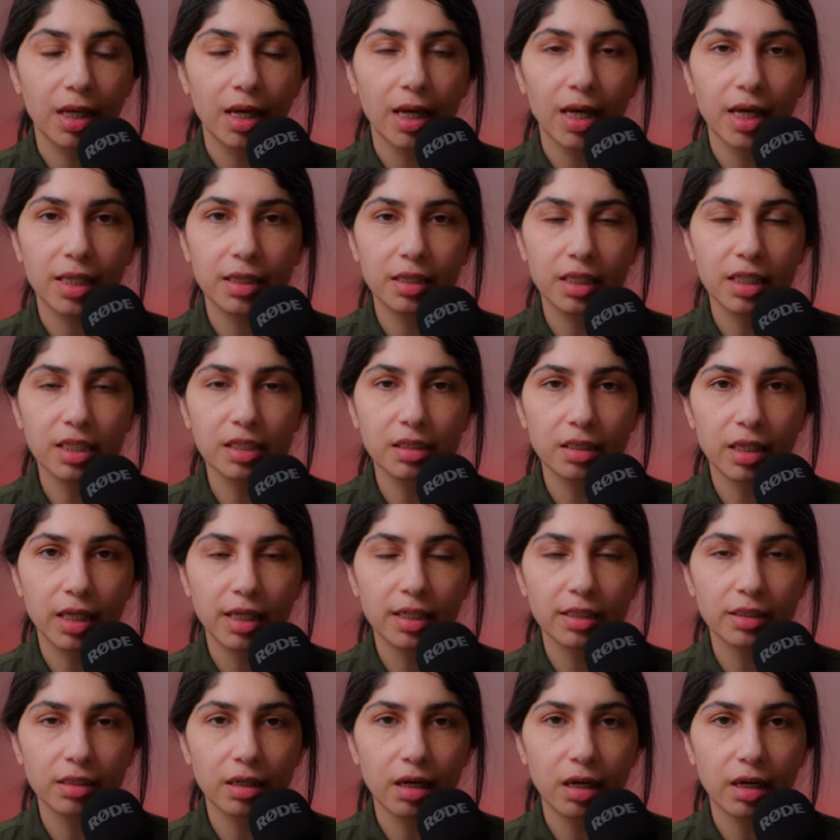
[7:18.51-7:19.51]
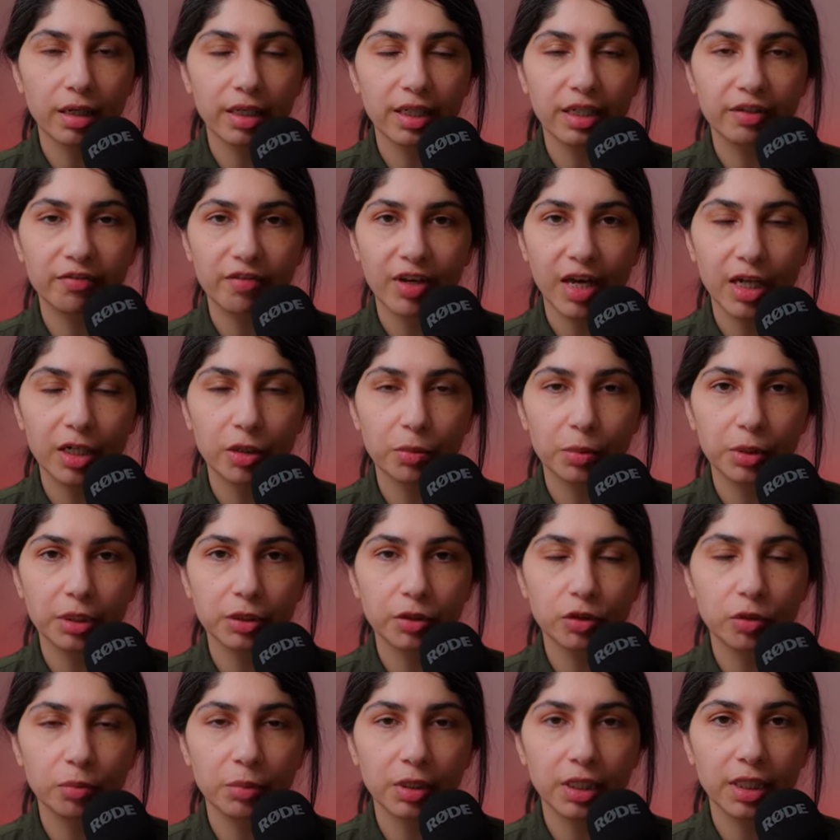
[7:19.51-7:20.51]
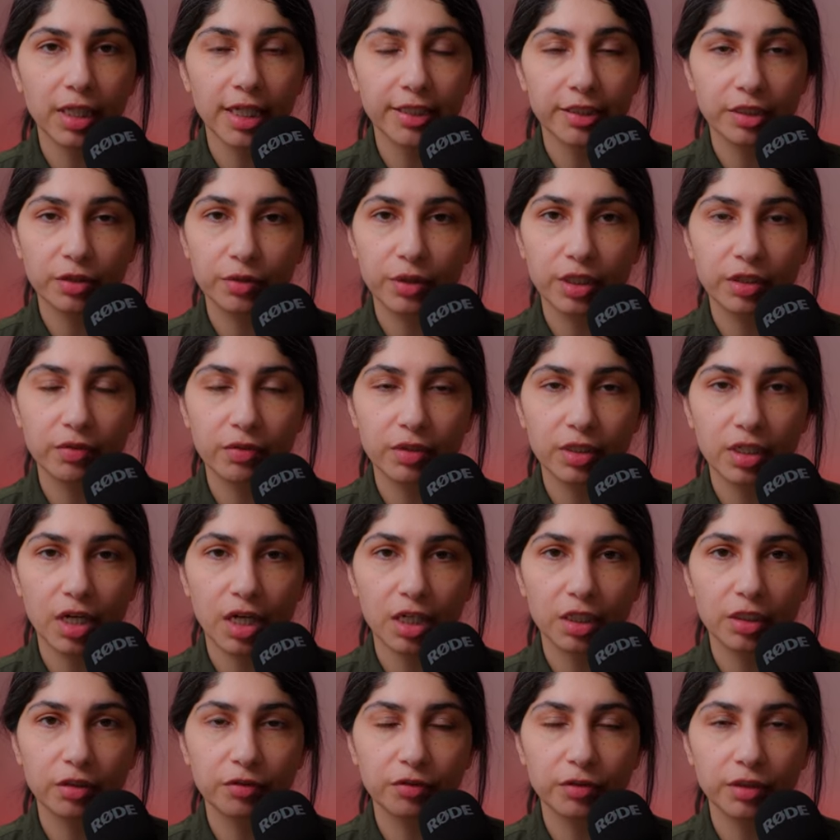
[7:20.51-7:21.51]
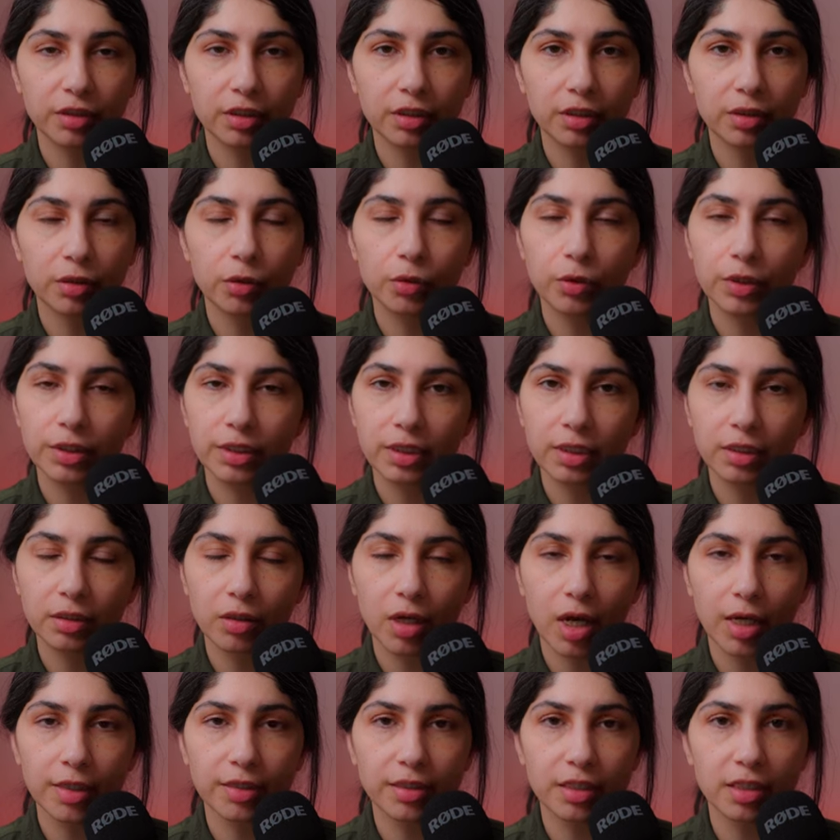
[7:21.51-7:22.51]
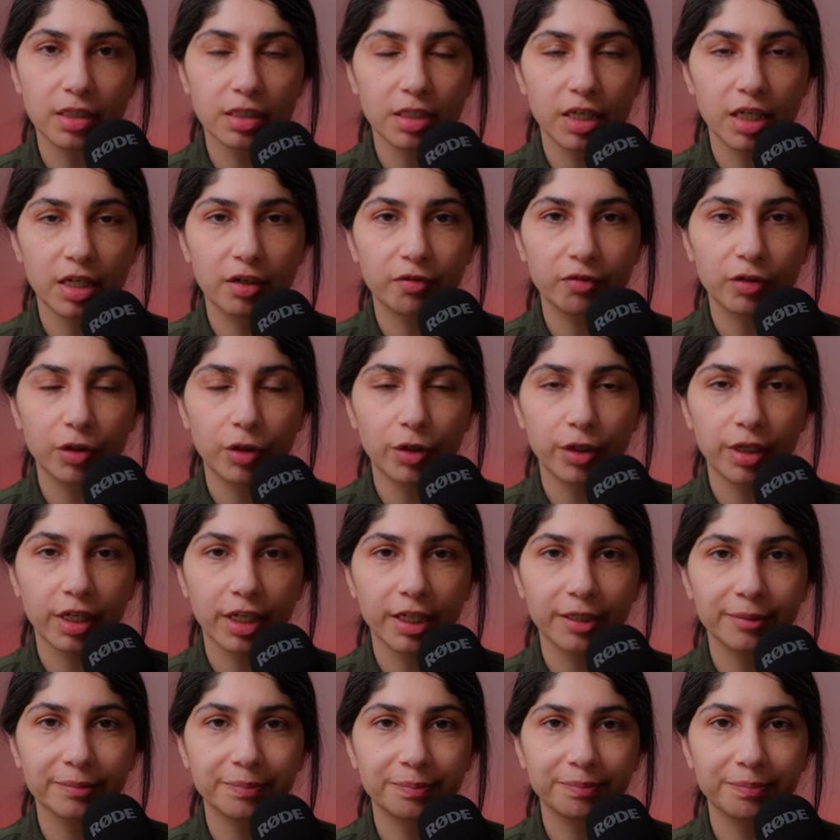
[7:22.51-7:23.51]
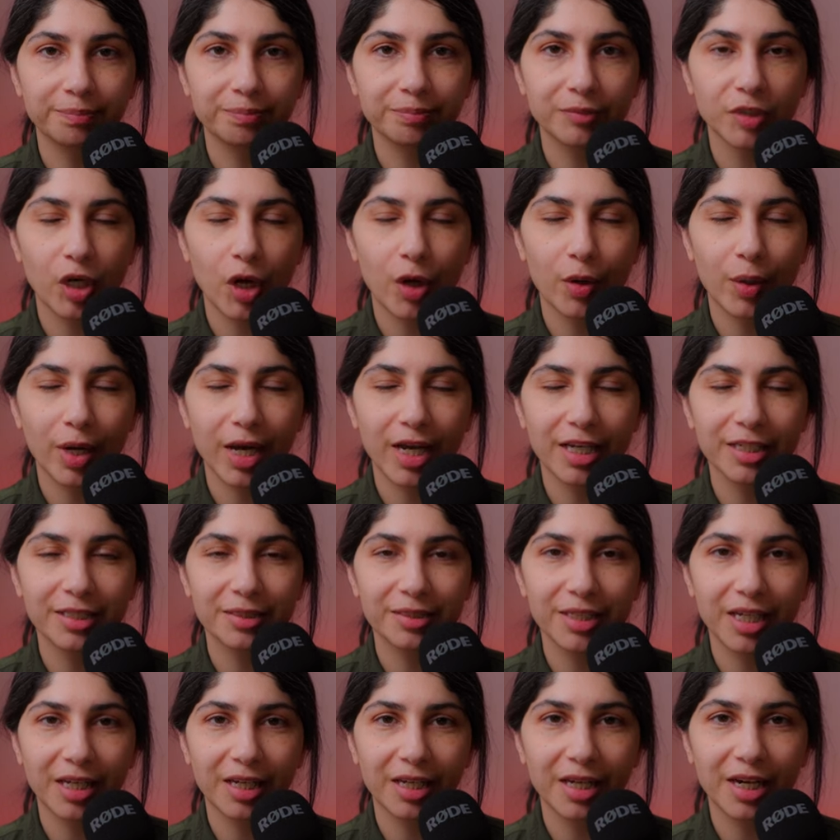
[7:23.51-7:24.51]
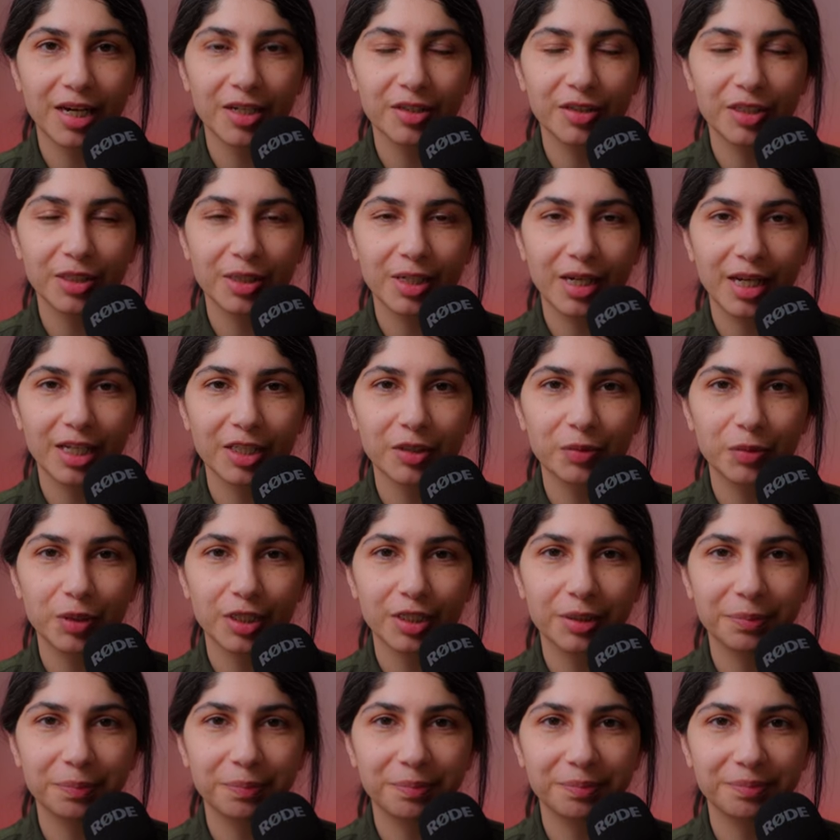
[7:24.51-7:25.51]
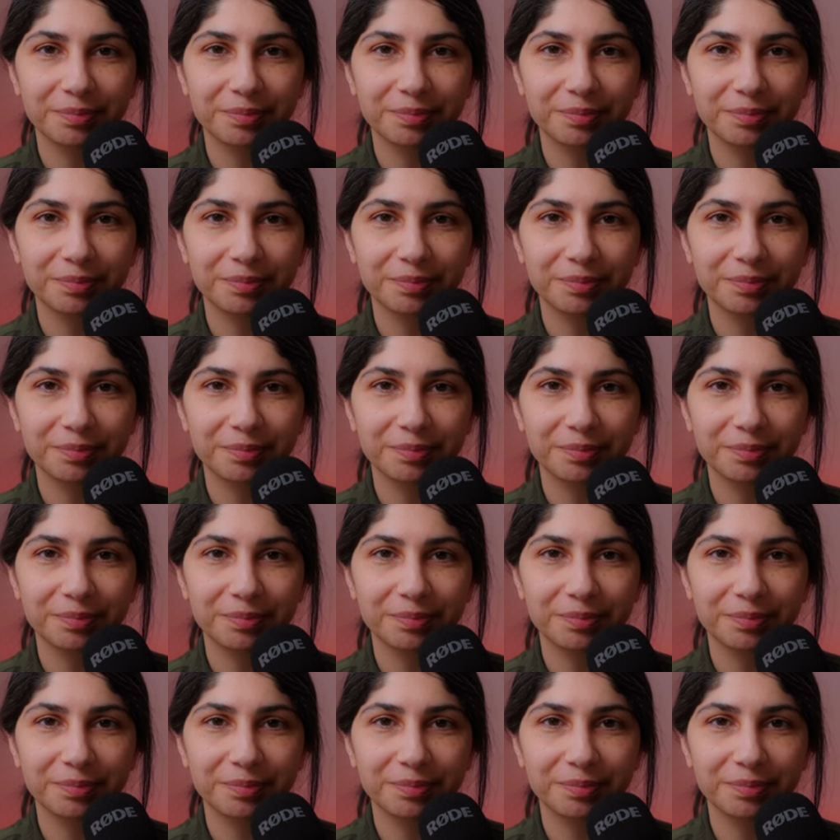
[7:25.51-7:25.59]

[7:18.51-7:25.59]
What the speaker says: And these things are invaluable to me as a street photographer who is in a constant state of learning. All right, take care. See you in the next one.